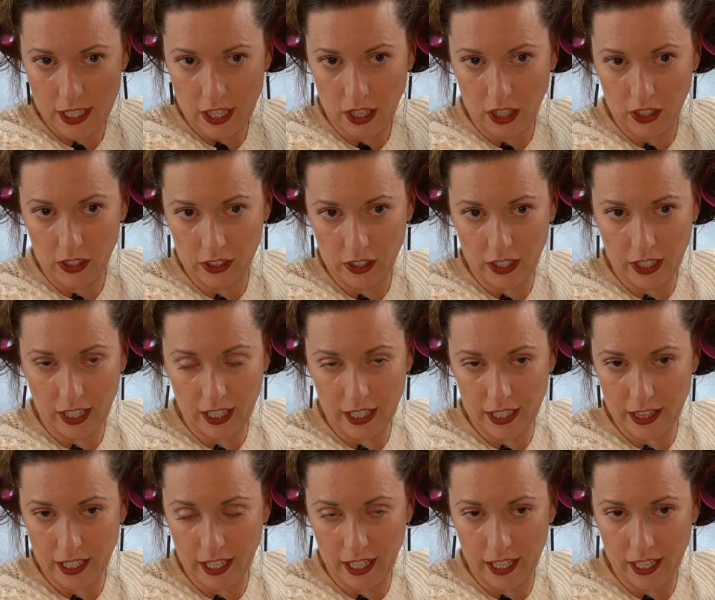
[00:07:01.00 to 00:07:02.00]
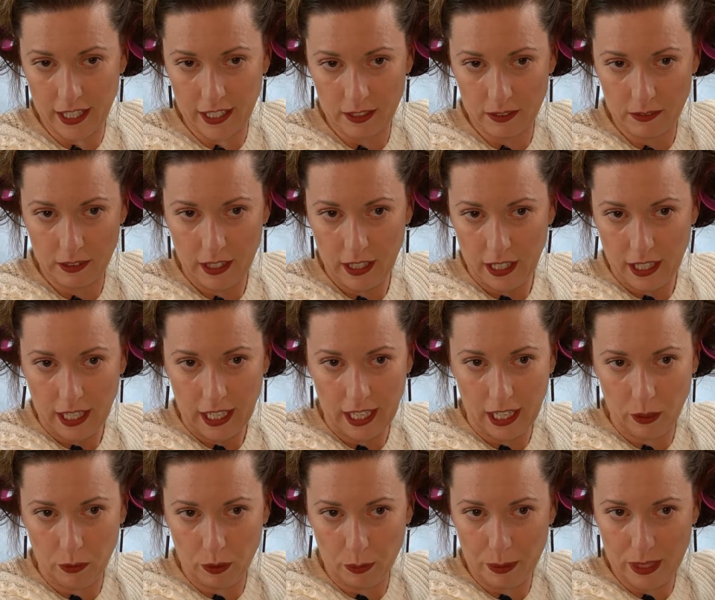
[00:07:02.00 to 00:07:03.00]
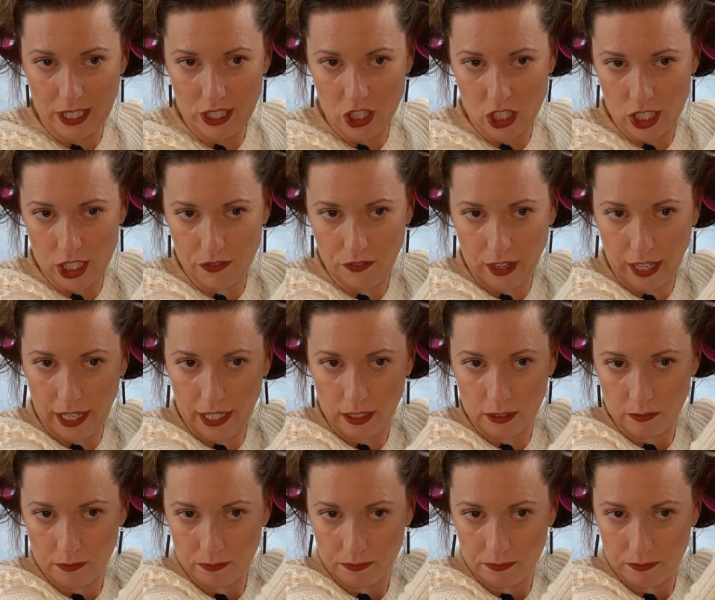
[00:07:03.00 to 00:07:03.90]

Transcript: curler in there, and it will be just fine.